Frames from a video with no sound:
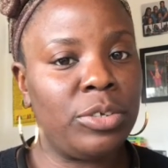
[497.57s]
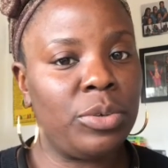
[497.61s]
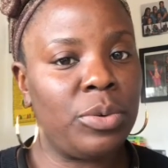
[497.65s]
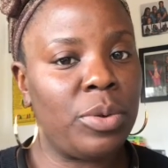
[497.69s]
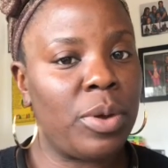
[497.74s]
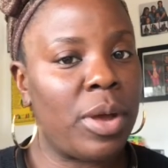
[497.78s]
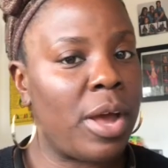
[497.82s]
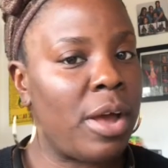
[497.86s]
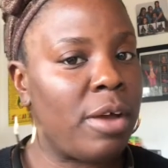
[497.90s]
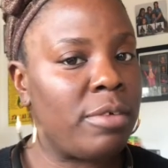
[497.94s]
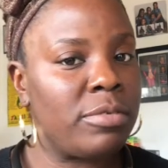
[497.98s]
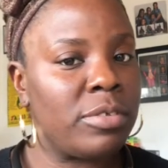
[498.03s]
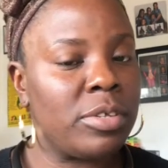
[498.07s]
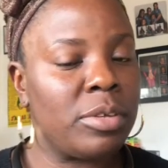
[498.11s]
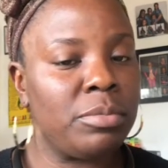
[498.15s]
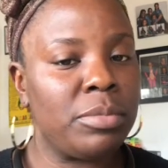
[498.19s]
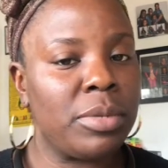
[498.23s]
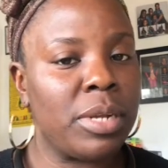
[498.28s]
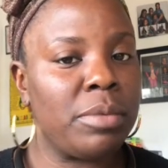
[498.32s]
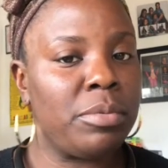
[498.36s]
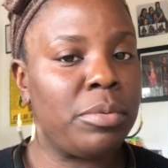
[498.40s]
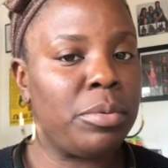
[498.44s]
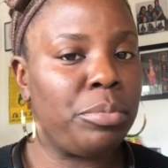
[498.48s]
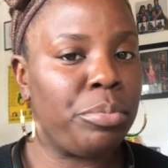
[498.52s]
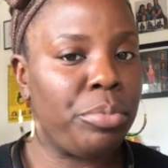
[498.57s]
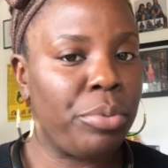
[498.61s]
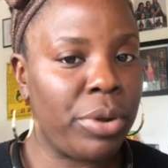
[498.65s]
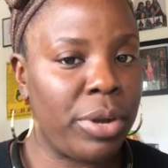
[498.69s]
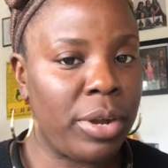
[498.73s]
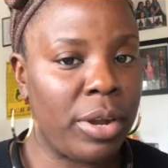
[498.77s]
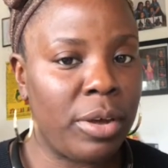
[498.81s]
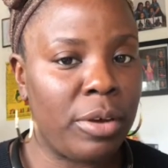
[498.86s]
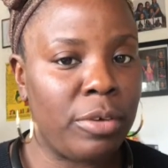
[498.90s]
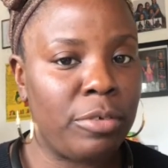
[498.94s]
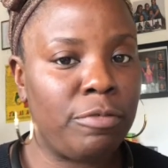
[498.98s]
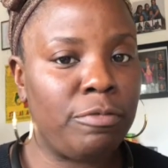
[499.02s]
you have some type of
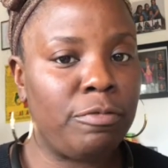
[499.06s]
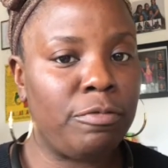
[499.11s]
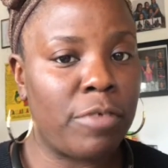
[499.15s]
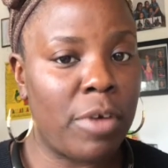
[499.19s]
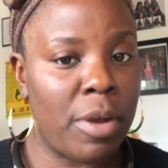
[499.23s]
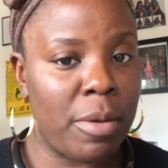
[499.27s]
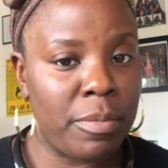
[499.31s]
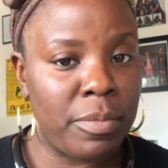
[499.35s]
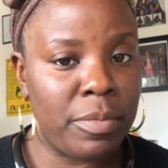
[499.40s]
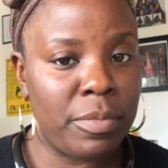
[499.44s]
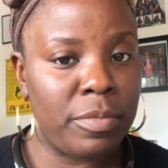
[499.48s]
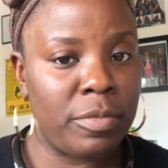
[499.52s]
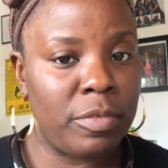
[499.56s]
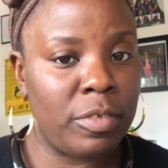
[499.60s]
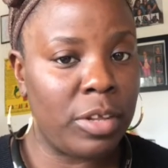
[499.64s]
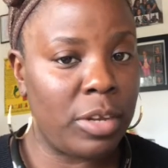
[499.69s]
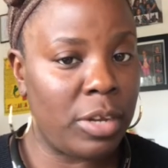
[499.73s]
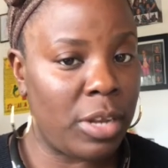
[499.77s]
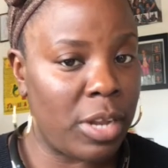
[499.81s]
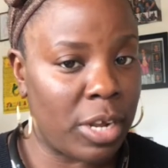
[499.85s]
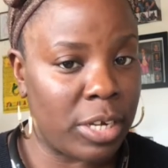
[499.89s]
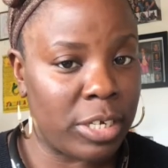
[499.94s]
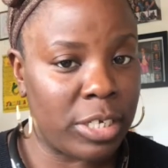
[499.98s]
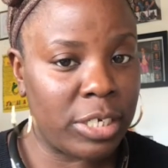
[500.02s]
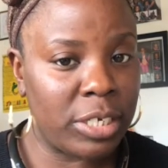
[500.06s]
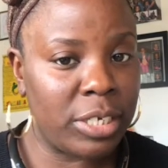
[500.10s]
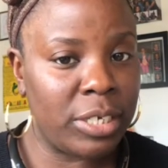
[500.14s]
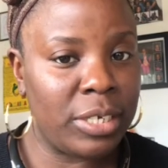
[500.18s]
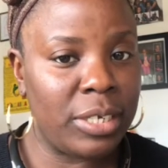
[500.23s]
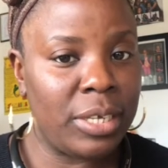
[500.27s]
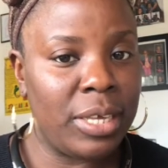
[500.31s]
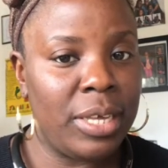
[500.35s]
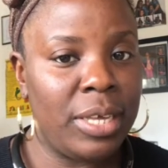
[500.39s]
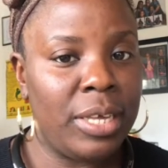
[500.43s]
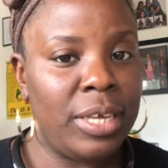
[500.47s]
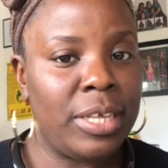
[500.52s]
printout from the
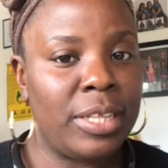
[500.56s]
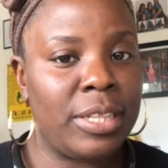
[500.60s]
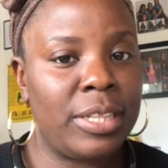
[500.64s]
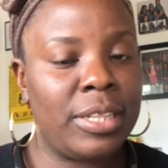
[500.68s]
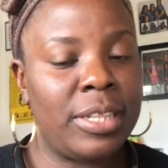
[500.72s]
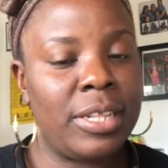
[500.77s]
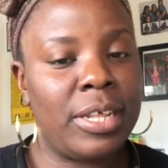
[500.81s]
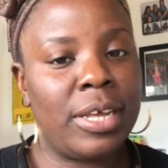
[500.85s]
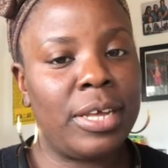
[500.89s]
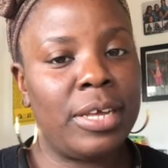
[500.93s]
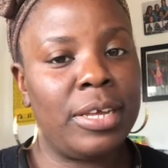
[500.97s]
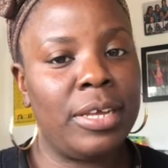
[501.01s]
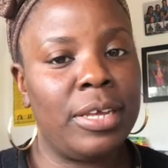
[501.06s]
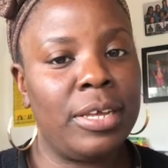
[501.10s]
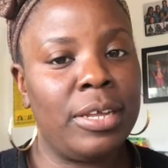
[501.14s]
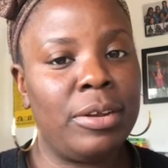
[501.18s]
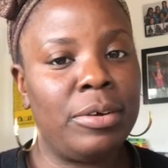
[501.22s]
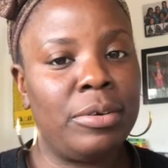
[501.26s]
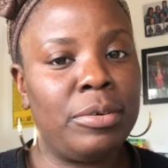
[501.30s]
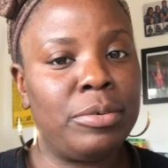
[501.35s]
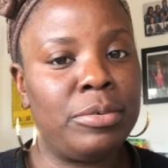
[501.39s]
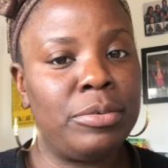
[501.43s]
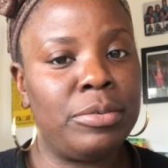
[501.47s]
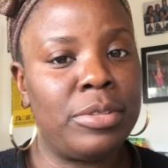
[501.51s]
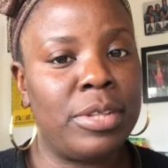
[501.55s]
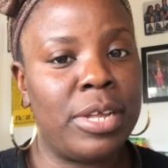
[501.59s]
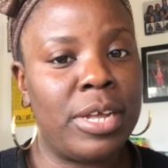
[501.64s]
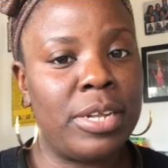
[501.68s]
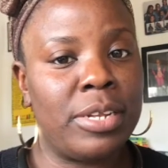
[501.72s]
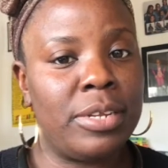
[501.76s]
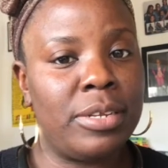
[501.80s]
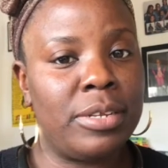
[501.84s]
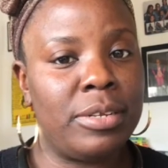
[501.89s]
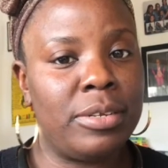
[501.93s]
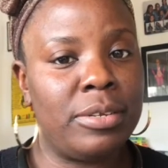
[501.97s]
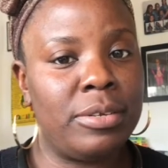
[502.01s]
lodging that that